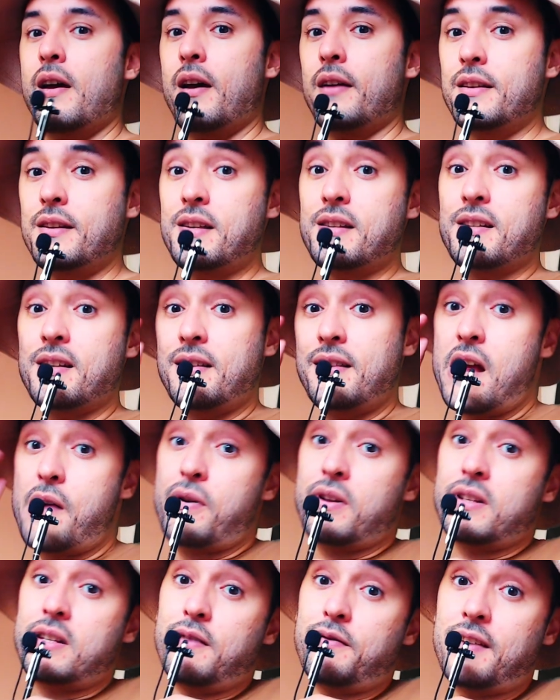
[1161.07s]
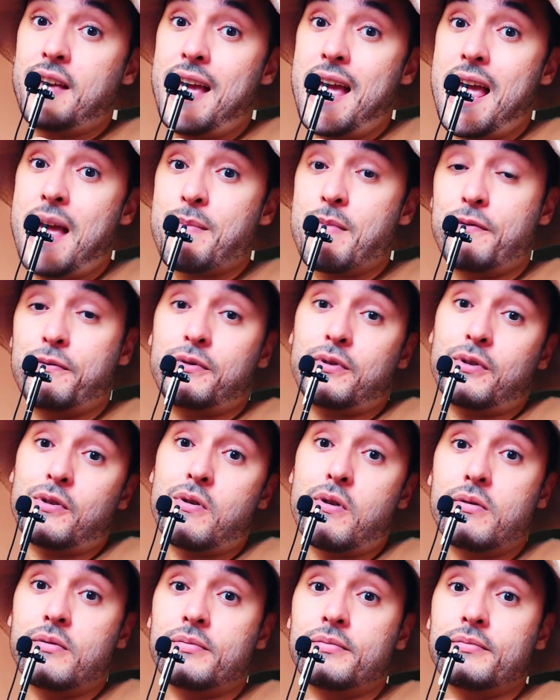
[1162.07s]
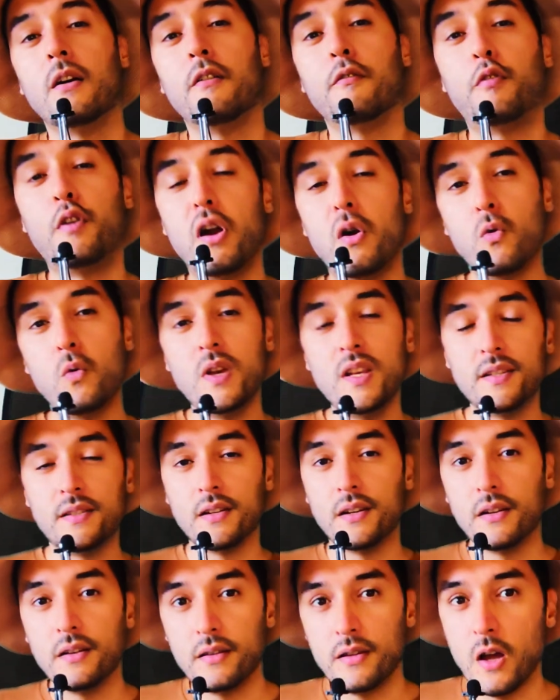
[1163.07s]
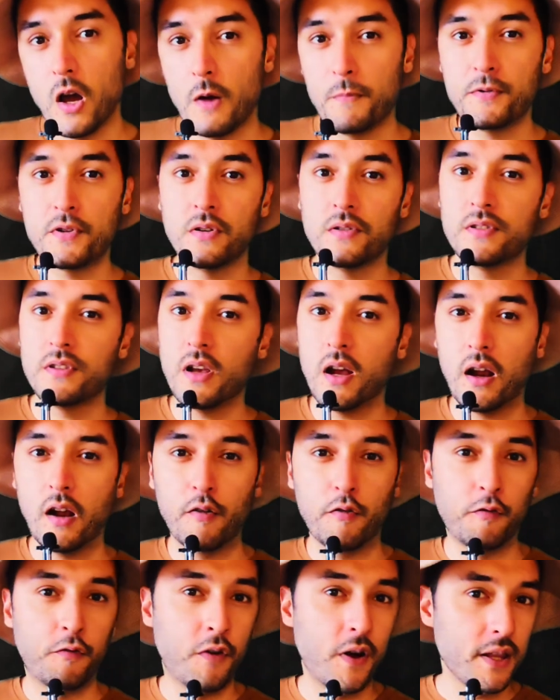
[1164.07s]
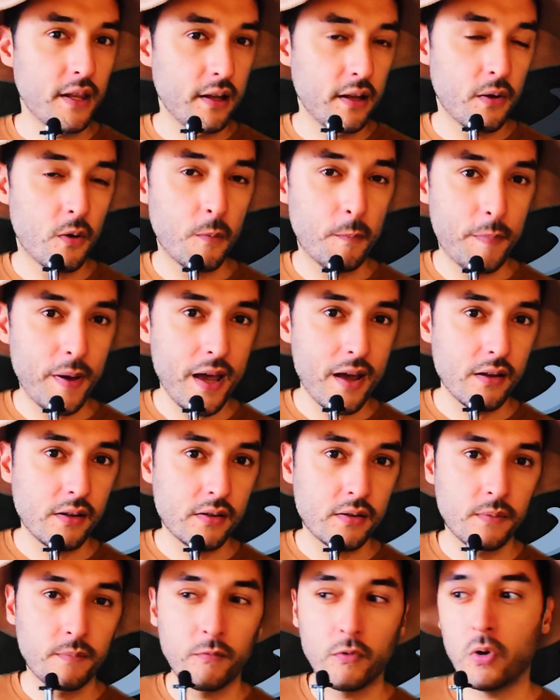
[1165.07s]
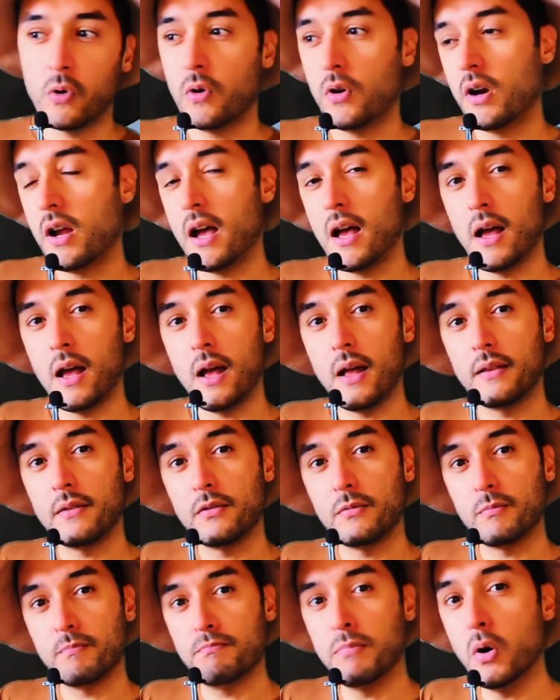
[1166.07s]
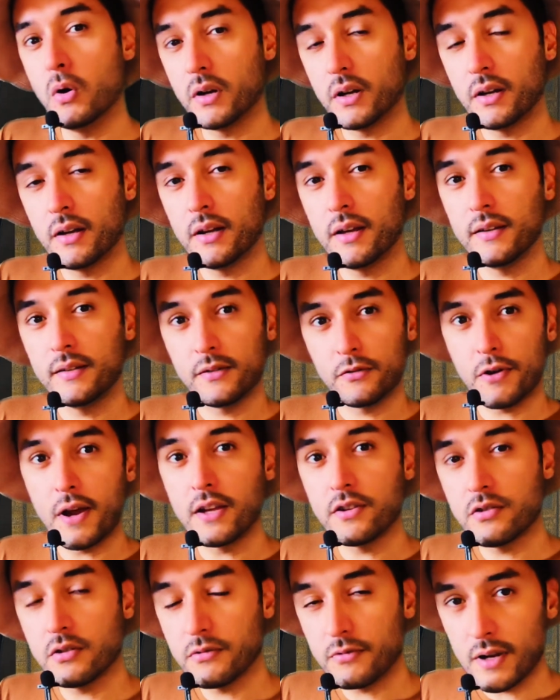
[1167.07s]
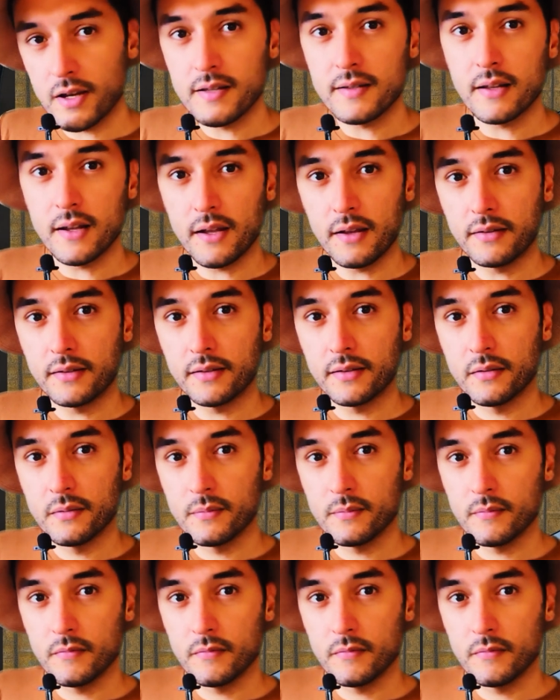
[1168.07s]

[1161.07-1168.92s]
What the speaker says: This is a narrative game after all. For a wizard, the options are a funny little pet or a book he's trying to translate.